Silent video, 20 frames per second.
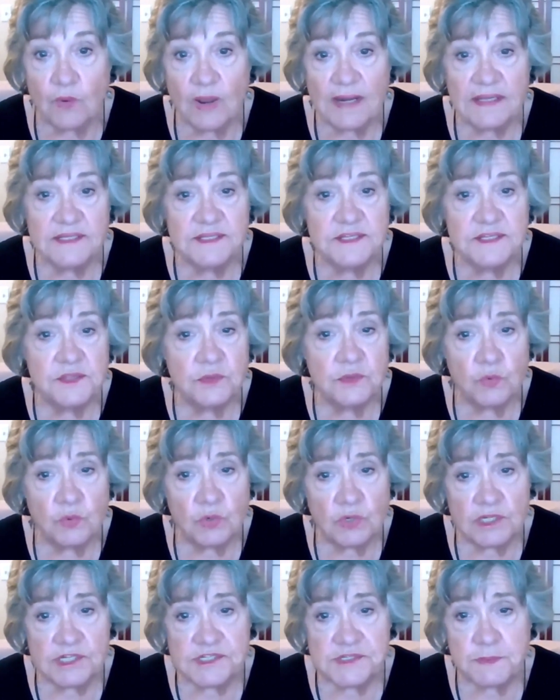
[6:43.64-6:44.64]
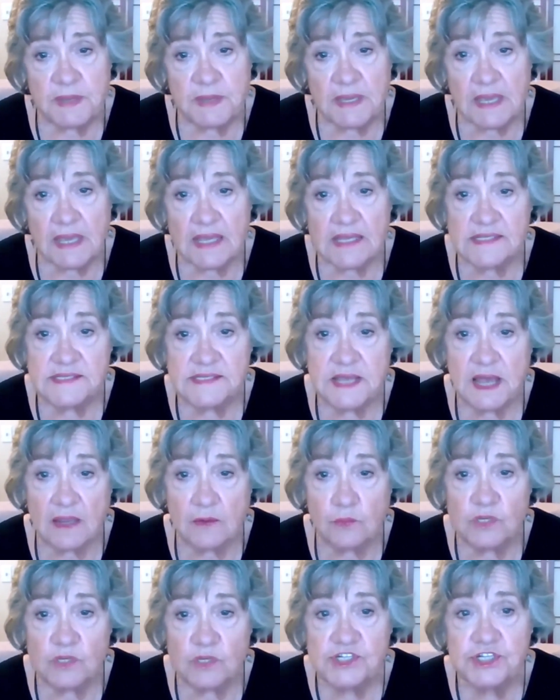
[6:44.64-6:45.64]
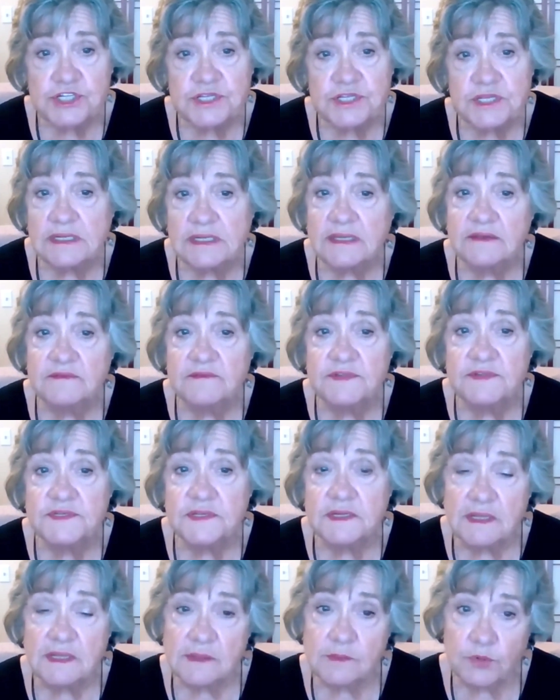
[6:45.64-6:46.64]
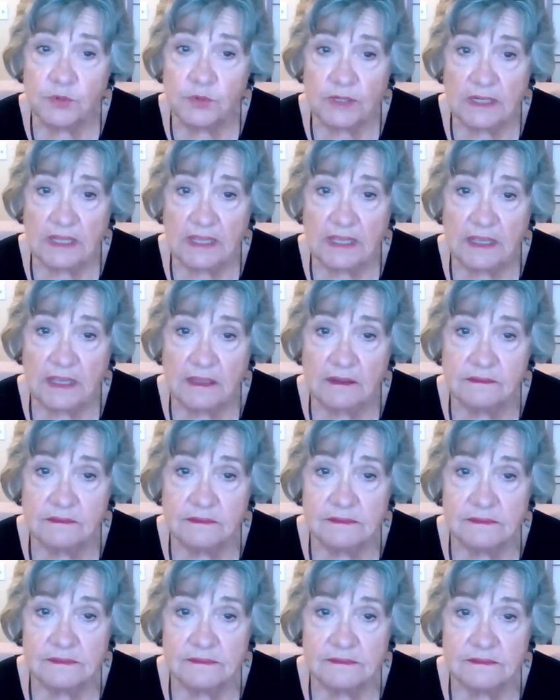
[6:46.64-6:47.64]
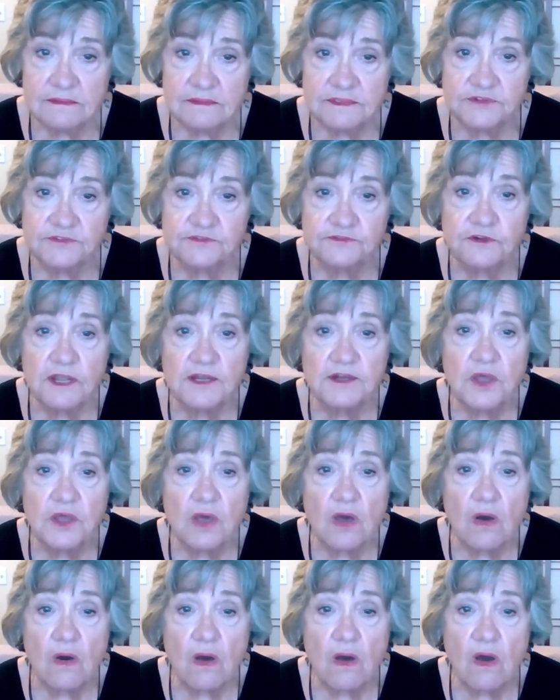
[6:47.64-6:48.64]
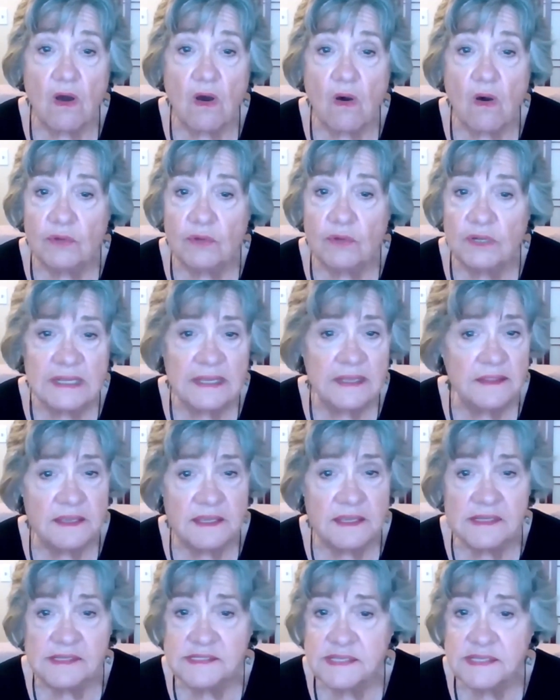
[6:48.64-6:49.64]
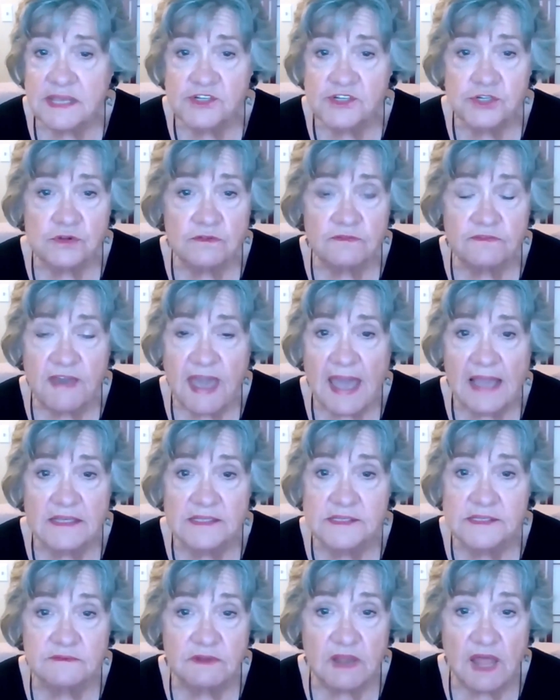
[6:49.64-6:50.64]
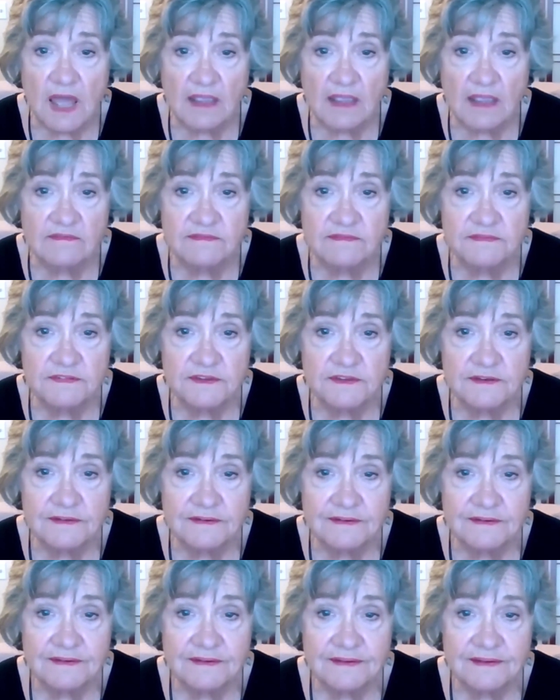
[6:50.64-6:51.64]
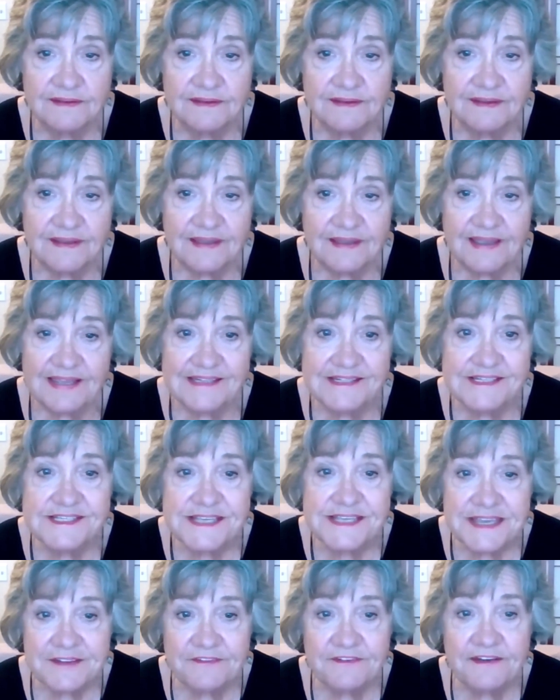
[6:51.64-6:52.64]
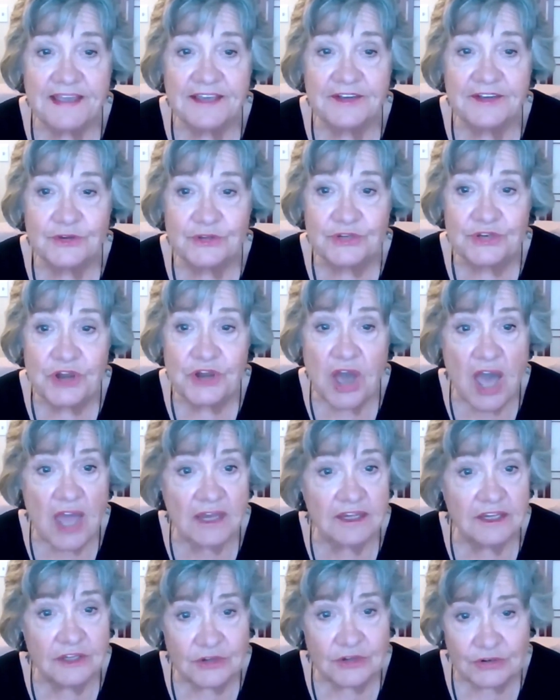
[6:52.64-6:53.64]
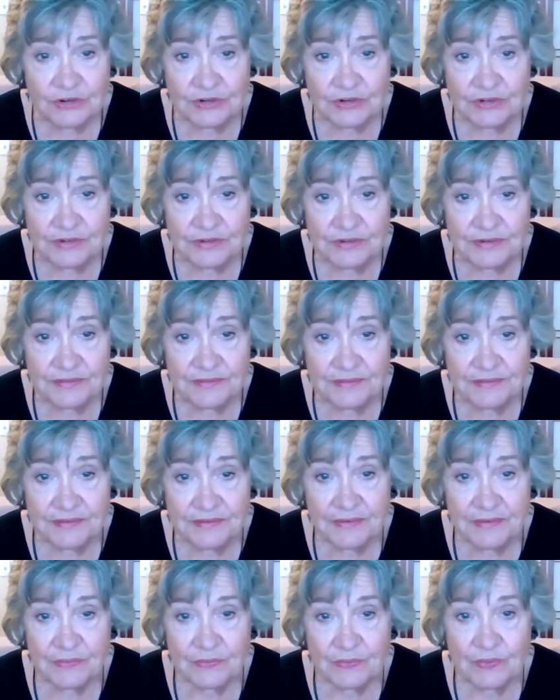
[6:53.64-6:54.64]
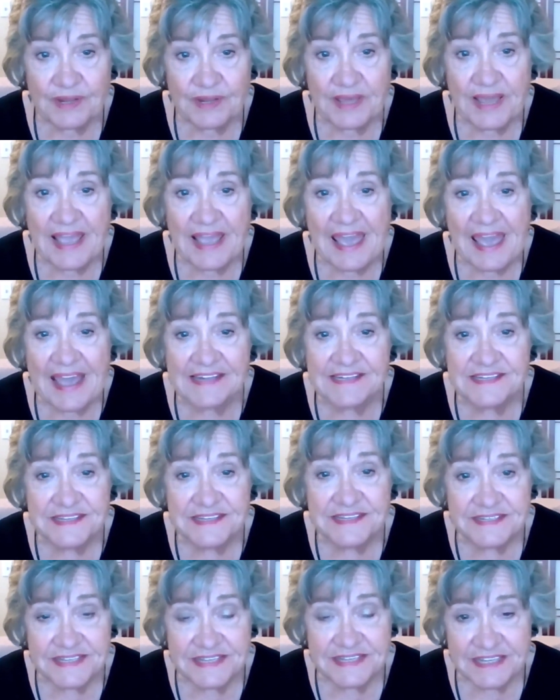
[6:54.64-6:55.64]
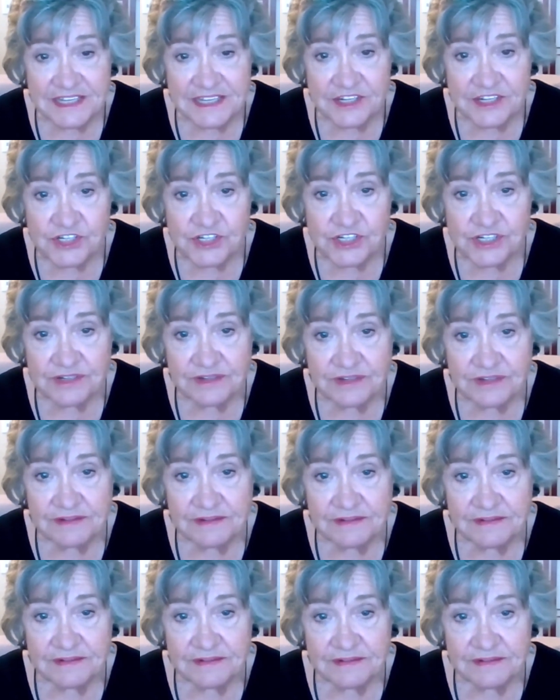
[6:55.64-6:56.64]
I went into the woods because I wished to live deliberately, to front only the essential facts of life, and see if I could not learn what I had to teach,